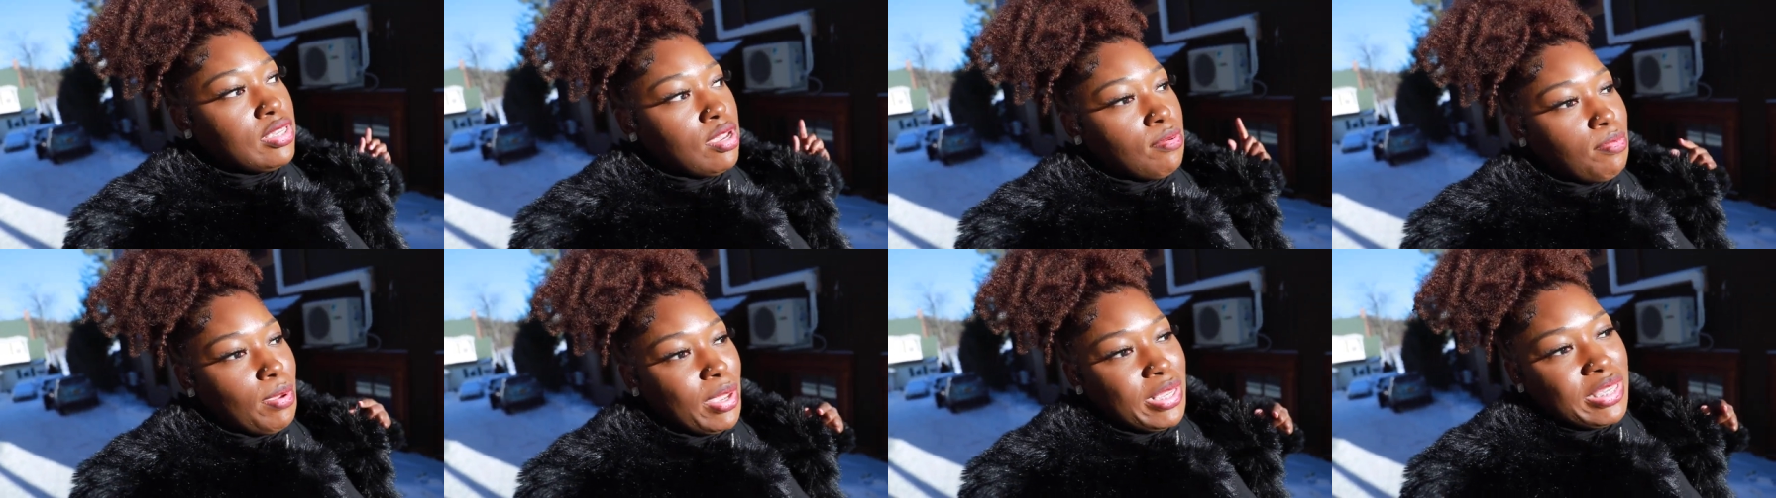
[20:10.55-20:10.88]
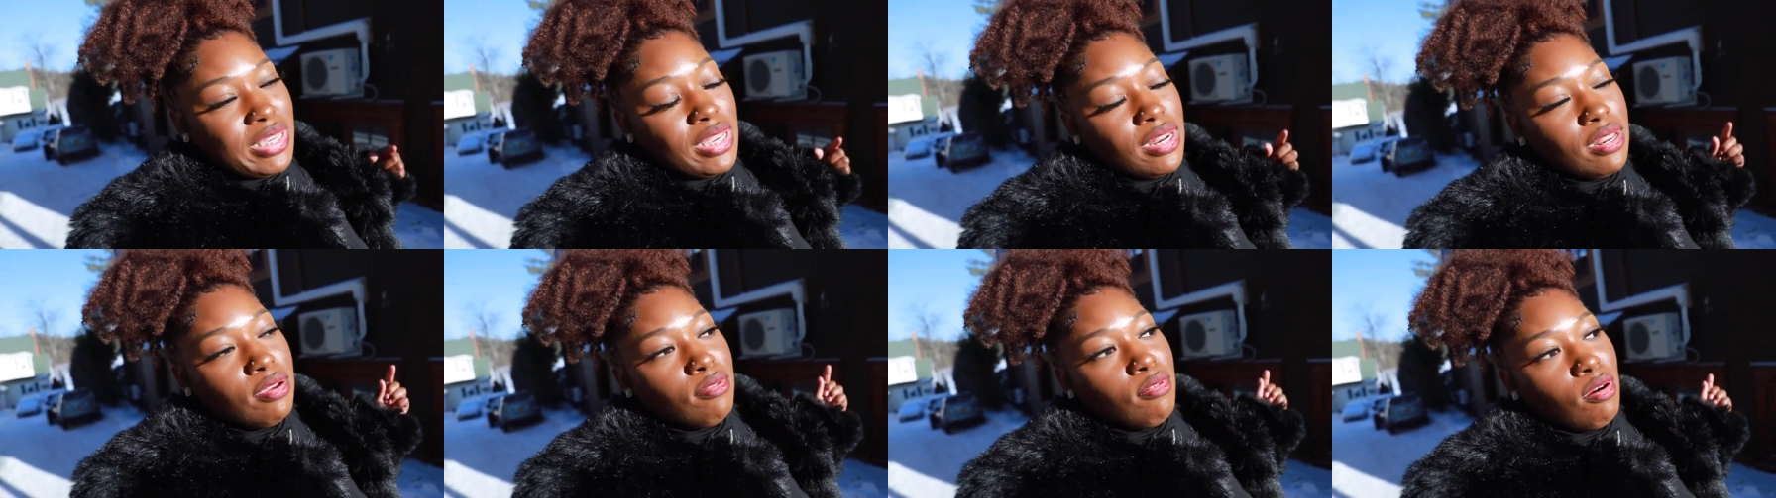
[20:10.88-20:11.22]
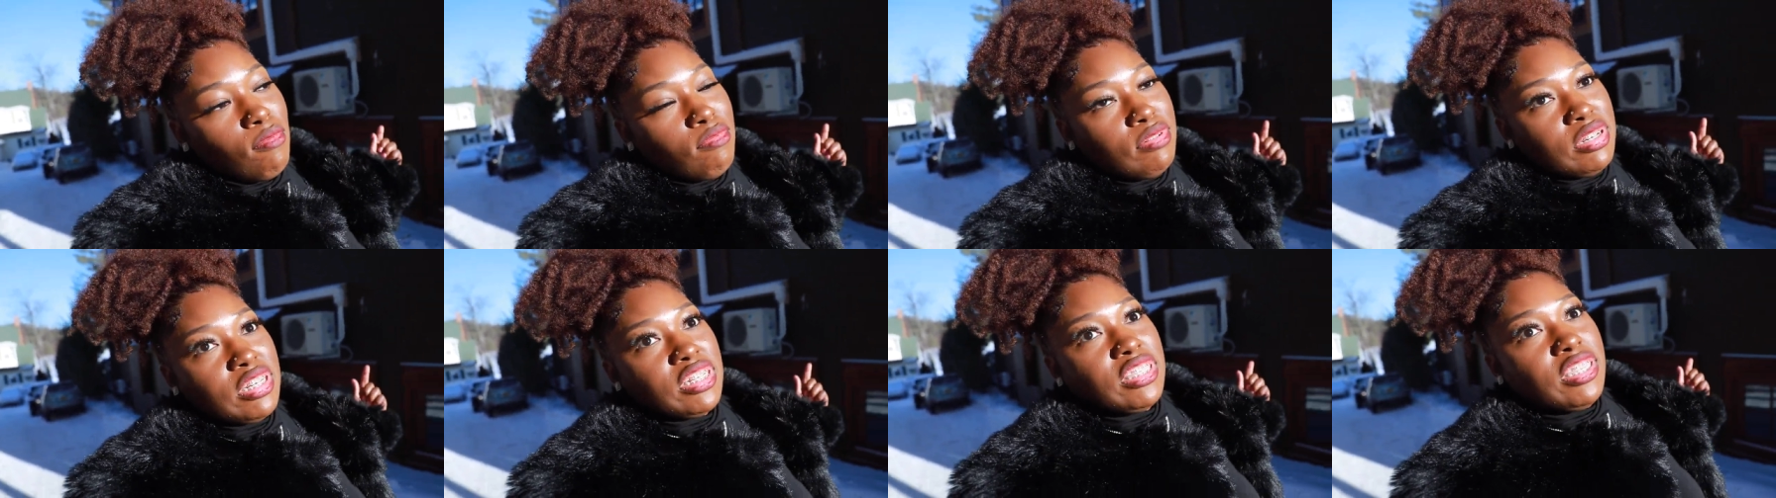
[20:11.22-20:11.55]
So basically
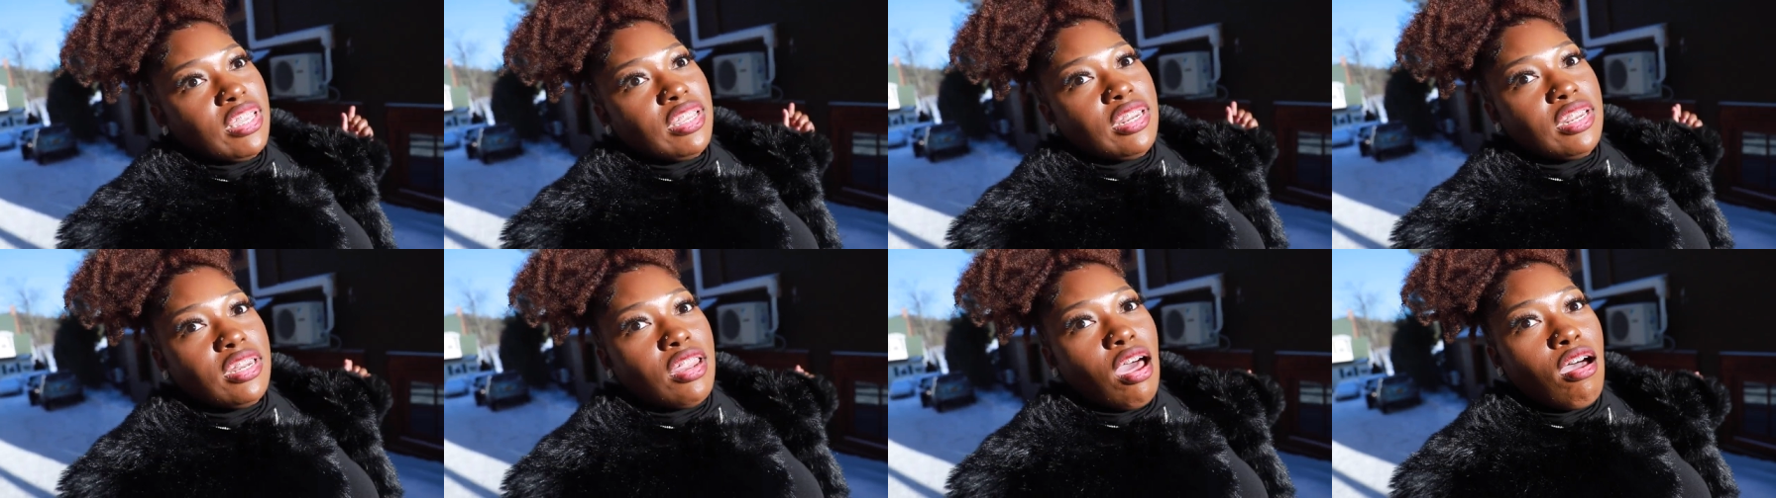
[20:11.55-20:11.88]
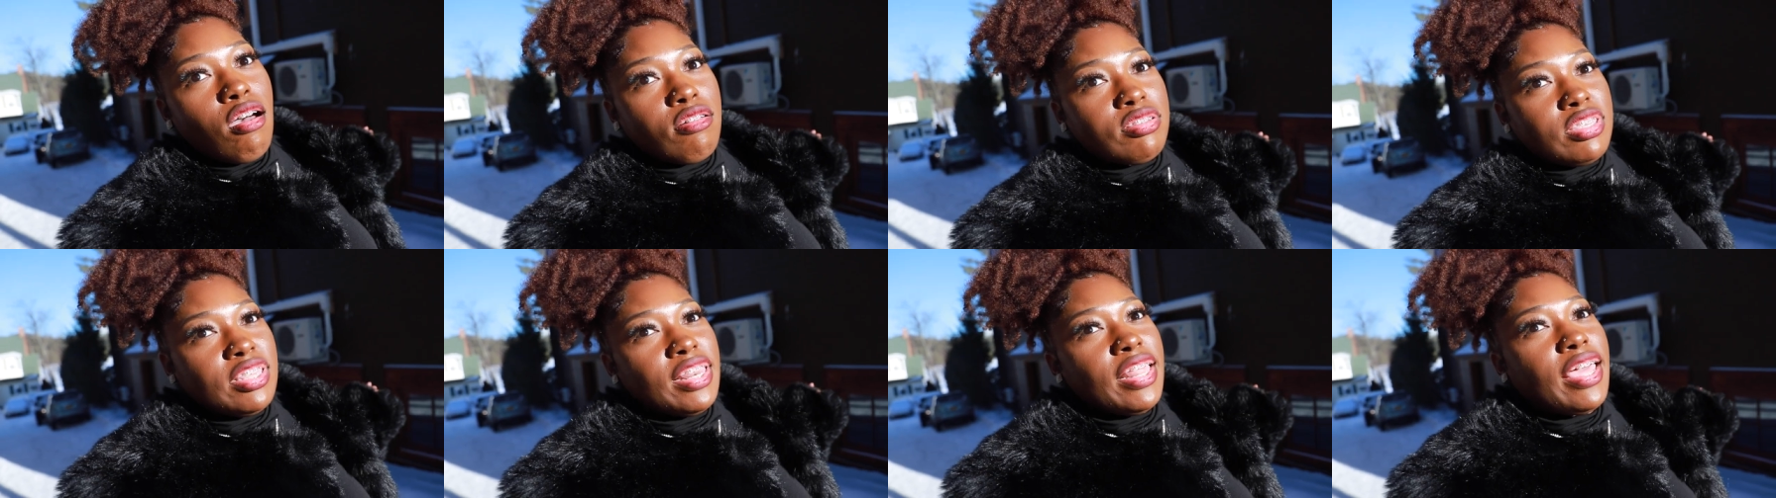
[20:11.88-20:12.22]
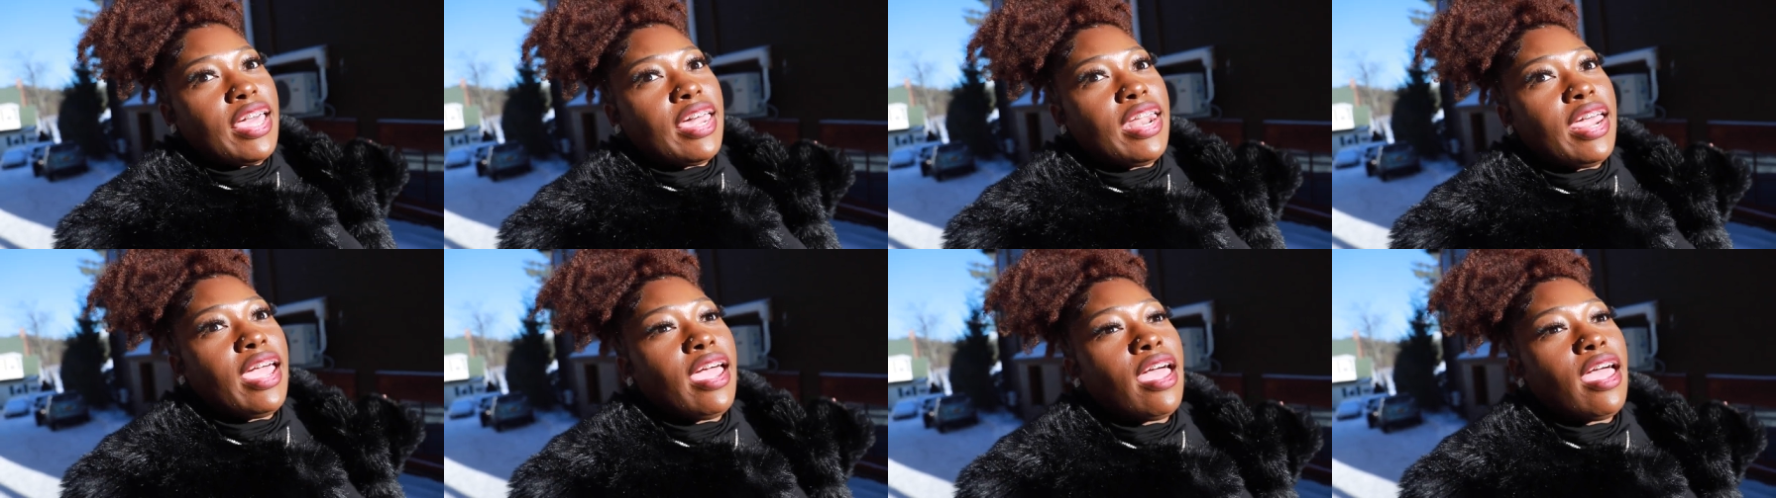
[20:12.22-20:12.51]
what we just did the dog sled